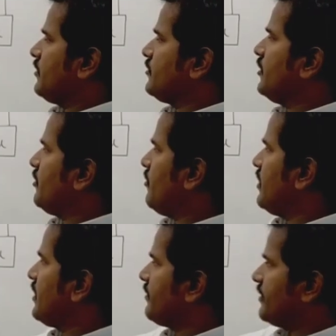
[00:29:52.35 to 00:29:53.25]

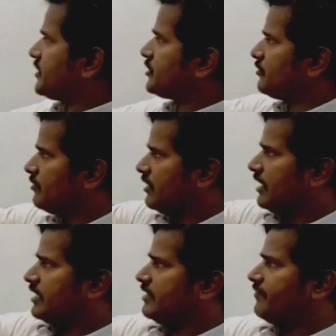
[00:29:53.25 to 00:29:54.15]
0 equals to
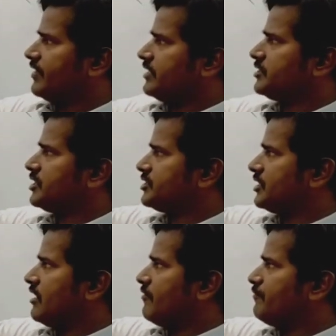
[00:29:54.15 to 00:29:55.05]

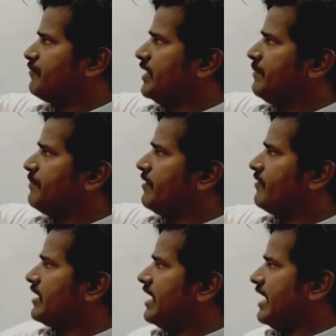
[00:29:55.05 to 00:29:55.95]
differentiation of P
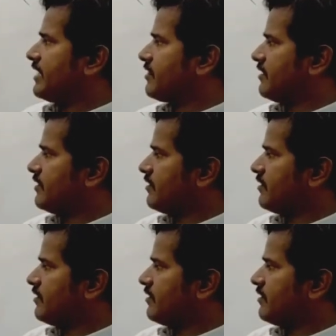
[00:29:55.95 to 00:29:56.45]
power x